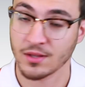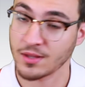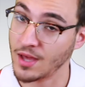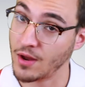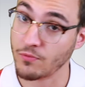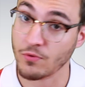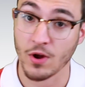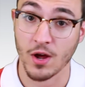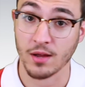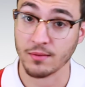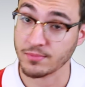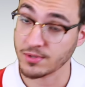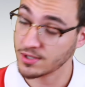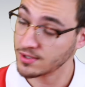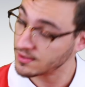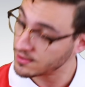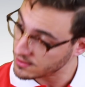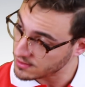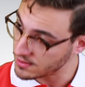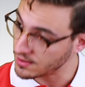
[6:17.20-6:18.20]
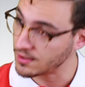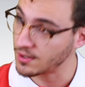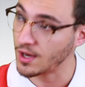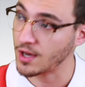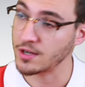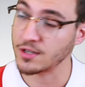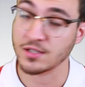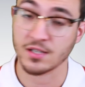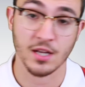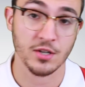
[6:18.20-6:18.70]
That rhymes.
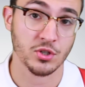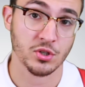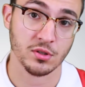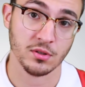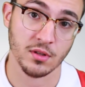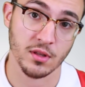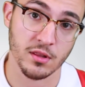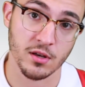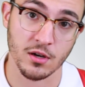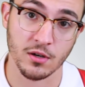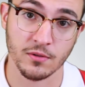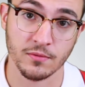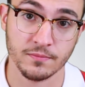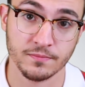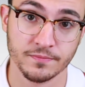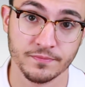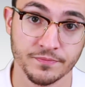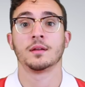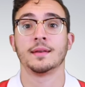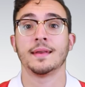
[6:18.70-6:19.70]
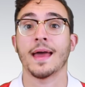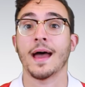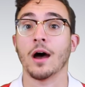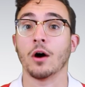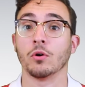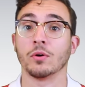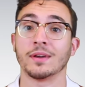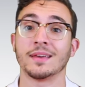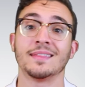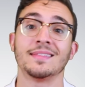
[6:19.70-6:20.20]
Unintentionally though.
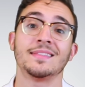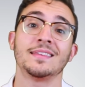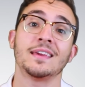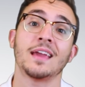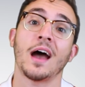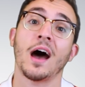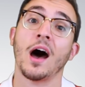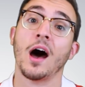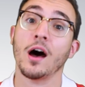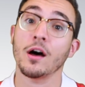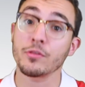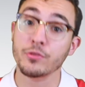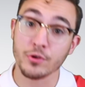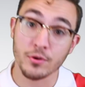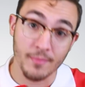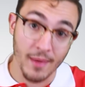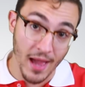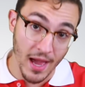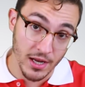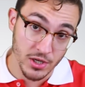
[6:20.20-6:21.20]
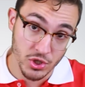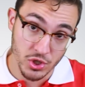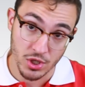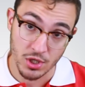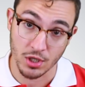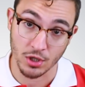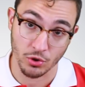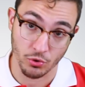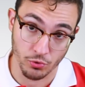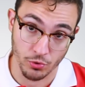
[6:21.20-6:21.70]
Now, in the other match
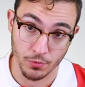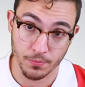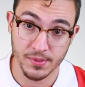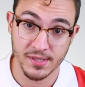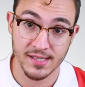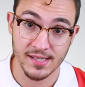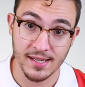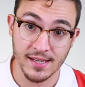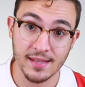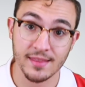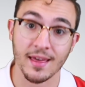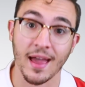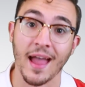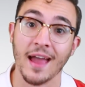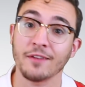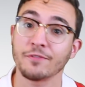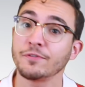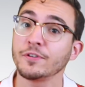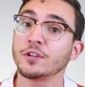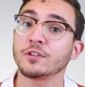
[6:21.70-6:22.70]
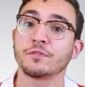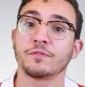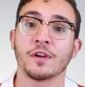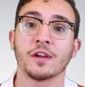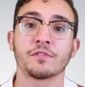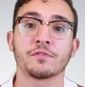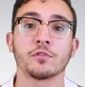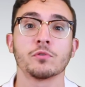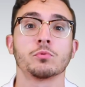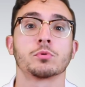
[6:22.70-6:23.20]
in Group C, the Anfield
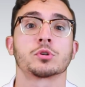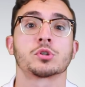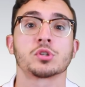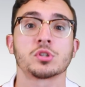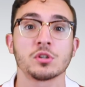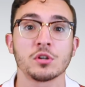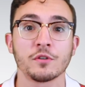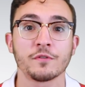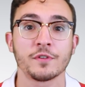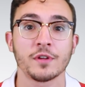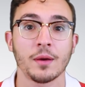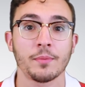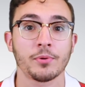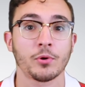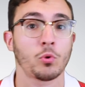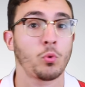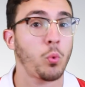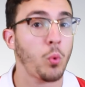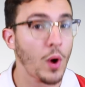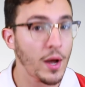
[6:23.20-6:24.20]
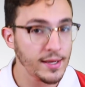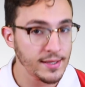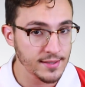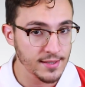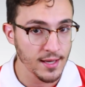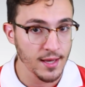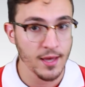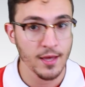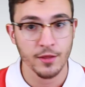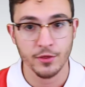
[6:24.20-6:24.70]
faithful were served up
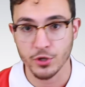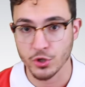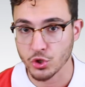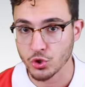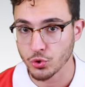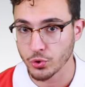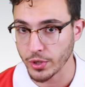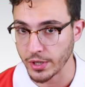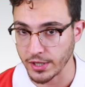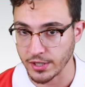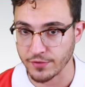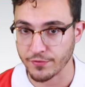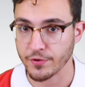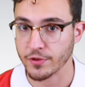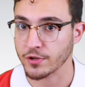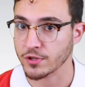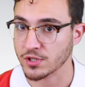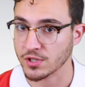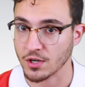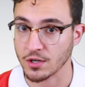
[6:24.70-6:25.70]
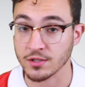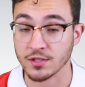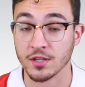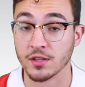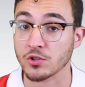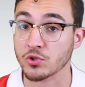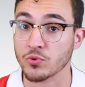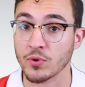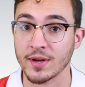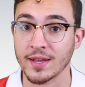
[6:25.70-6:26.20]
quite the treat for their start to
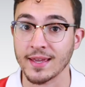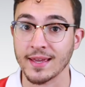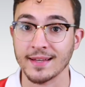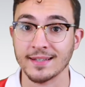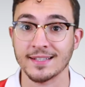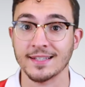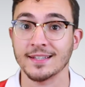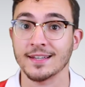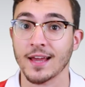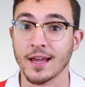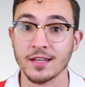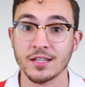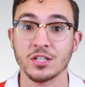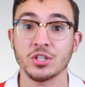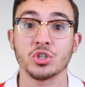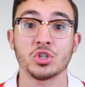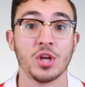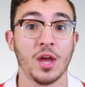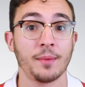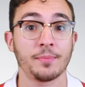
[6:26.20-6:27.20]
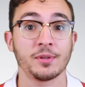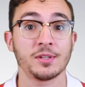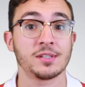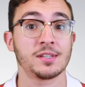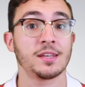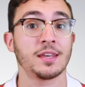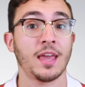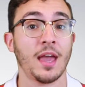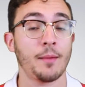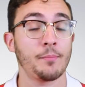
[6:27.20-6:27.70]
the 2018-19 Champions
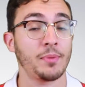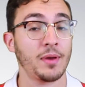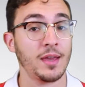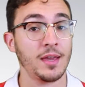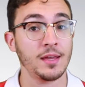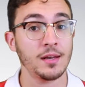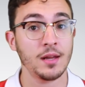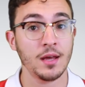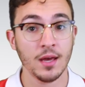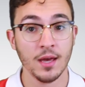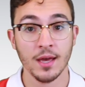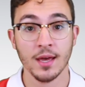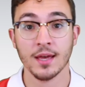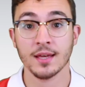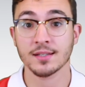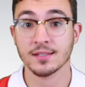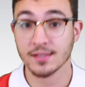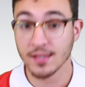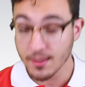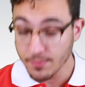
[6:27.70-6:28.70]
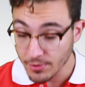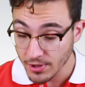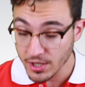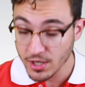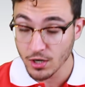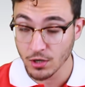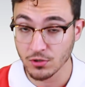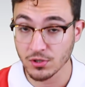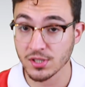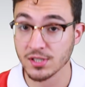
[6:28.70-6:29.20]
League campaign as they
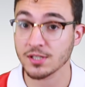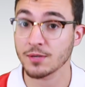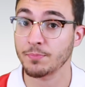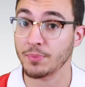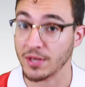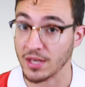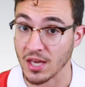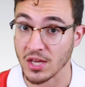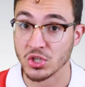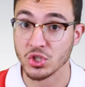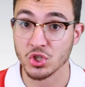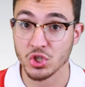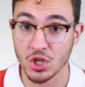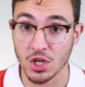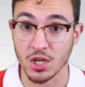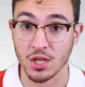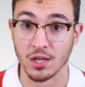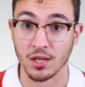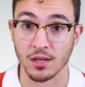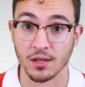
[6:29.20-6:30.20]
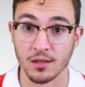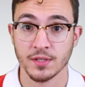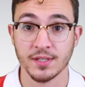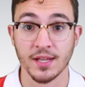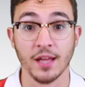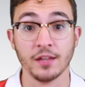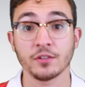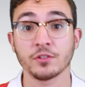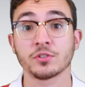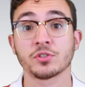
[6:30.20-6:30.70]
played host to PSG.
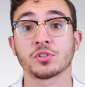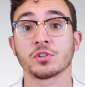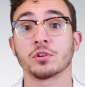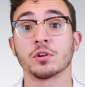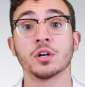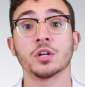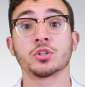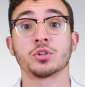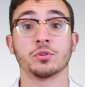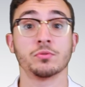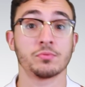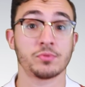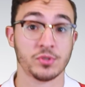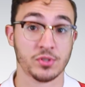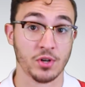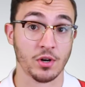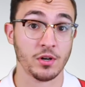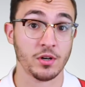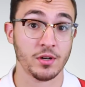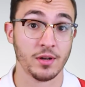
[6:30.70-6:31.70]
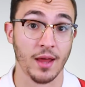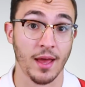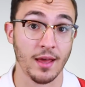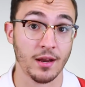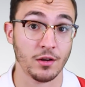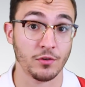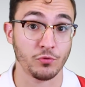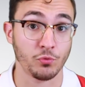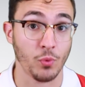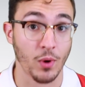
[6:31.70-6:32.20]
Daniel Sturridge, who started
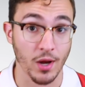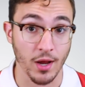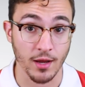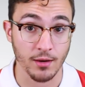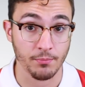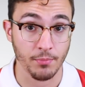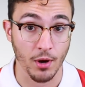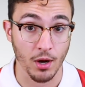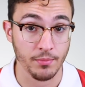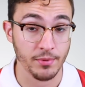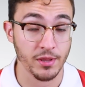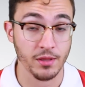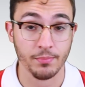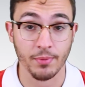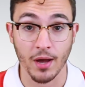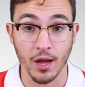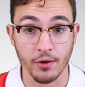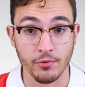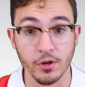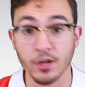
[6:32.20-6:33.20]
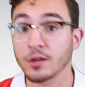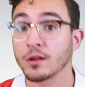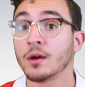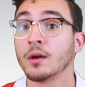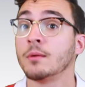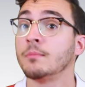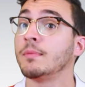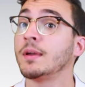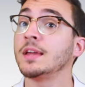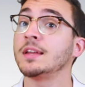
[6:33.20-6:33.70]
ahead of one-eyed Bobby the Pirate,
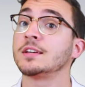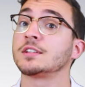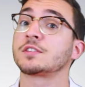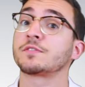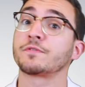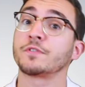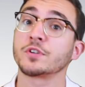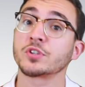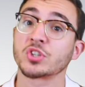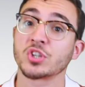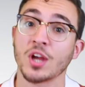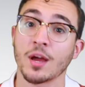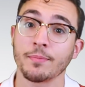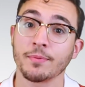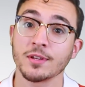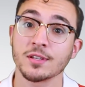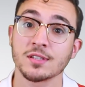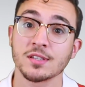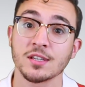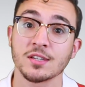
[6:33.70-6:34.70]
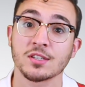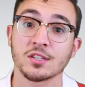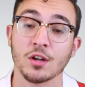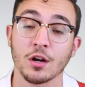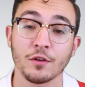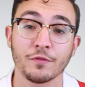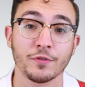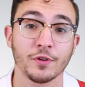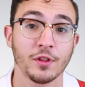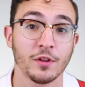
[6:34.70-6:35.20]
made his first Champions League
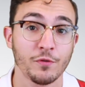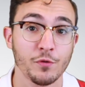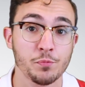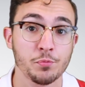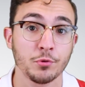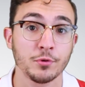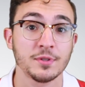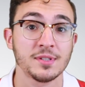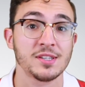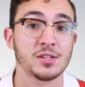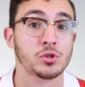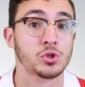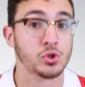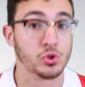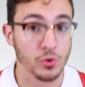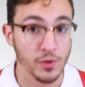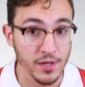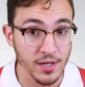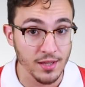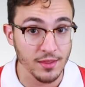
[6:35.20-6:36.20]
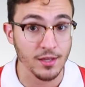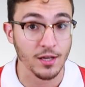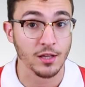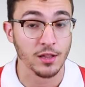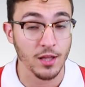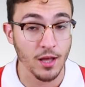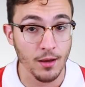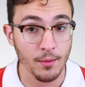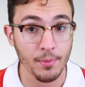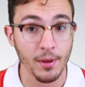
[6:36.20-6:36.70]
start for Liverpool since joining the
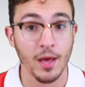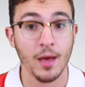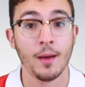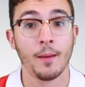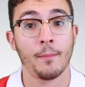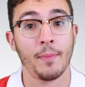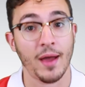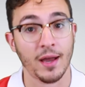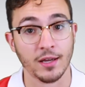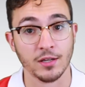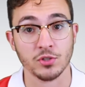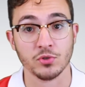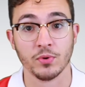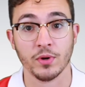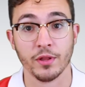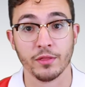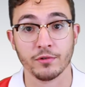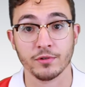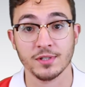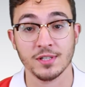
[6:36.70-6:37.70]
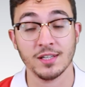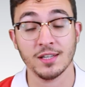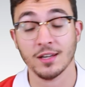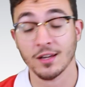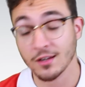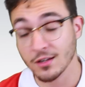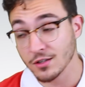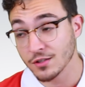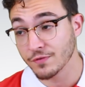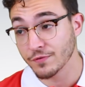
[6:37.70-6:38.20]
club back in 2013,
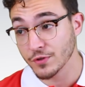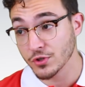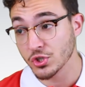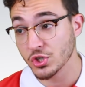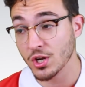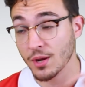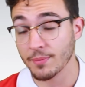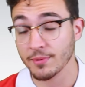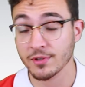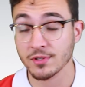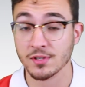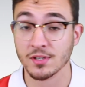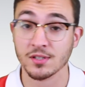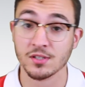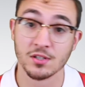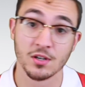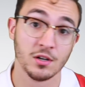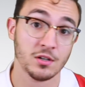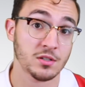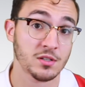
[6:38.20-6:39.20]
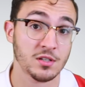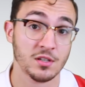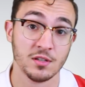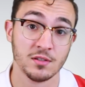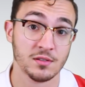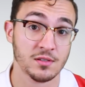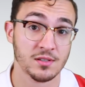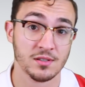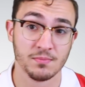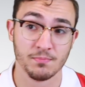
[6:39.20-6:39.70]
and his first Champions League start
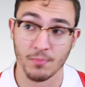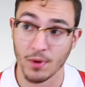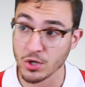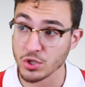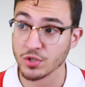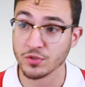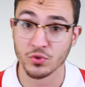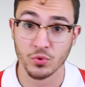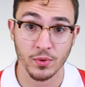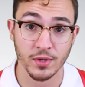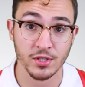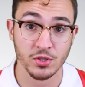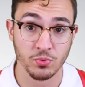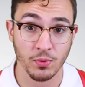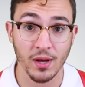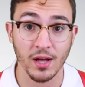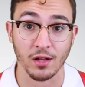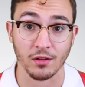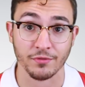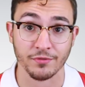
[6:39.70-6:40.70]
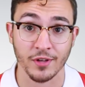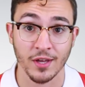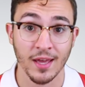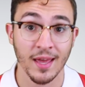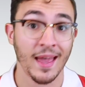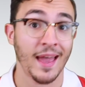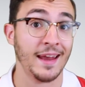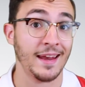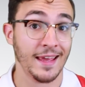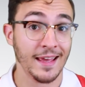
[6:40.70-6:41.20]
since March of 2012.
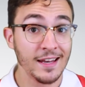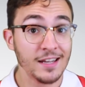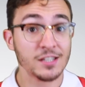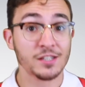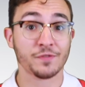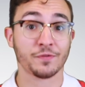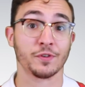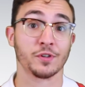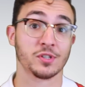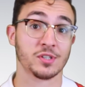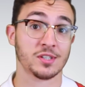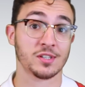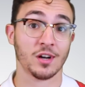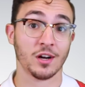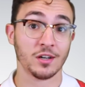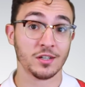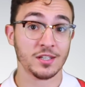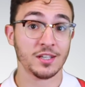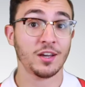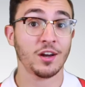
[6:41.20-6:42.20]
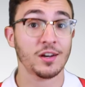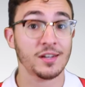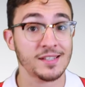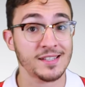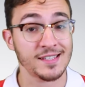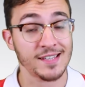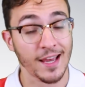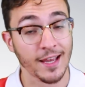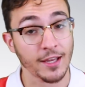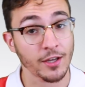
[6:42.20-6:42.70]
And in his first start, he got his
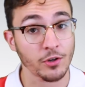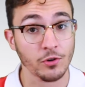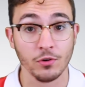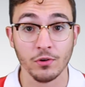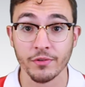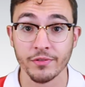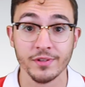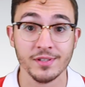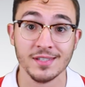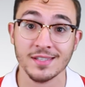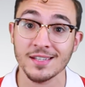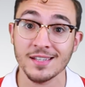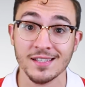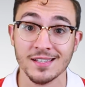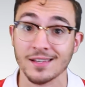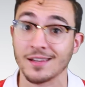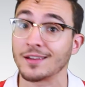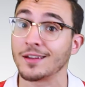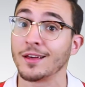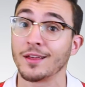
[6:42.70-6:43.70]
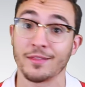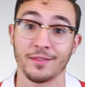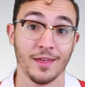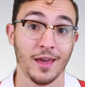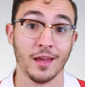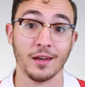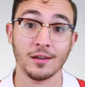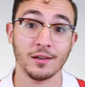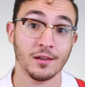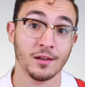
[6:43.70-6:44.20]
second goal of the season.
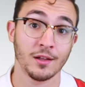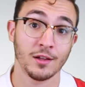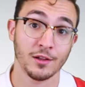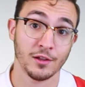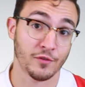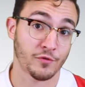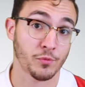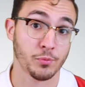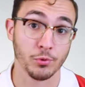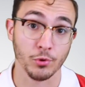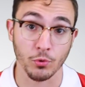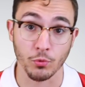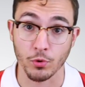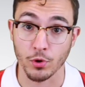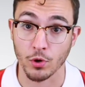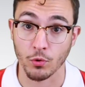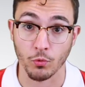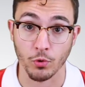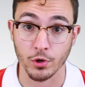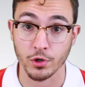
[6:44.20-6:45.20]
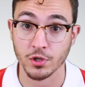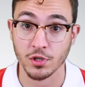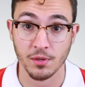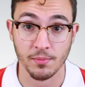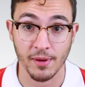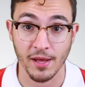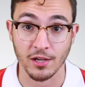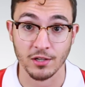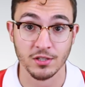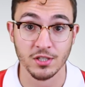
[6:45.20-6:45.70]
Then, Liverpool were awarded a
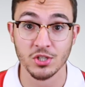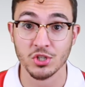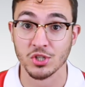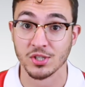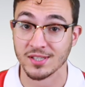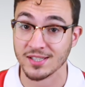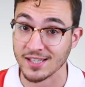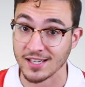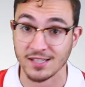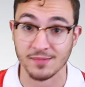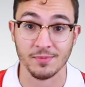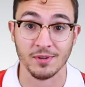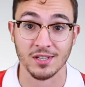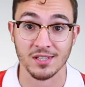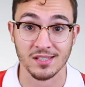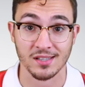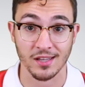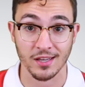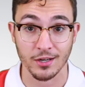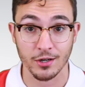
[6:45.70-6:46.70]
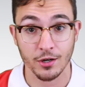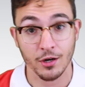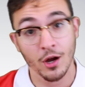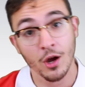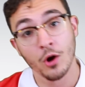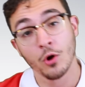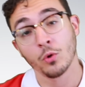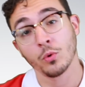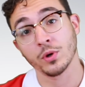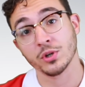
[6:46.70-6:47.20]
penalty just 6 minutes later,
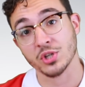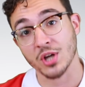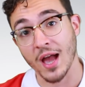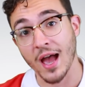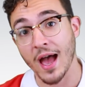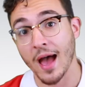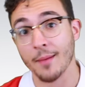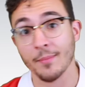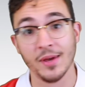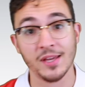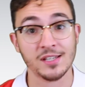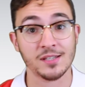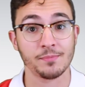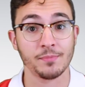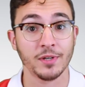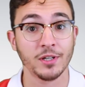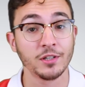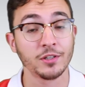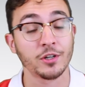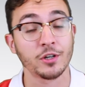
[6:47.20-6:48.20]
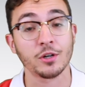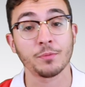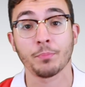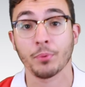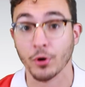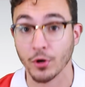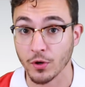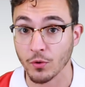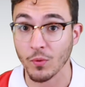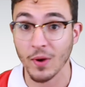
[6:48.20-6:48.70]
which James Milner
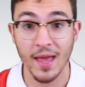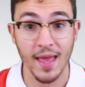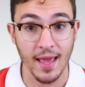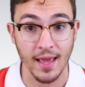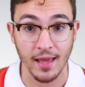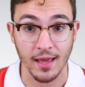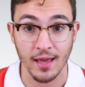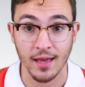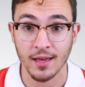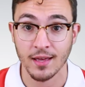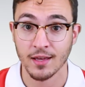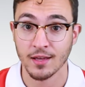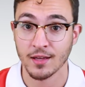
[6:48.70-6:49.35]
put away.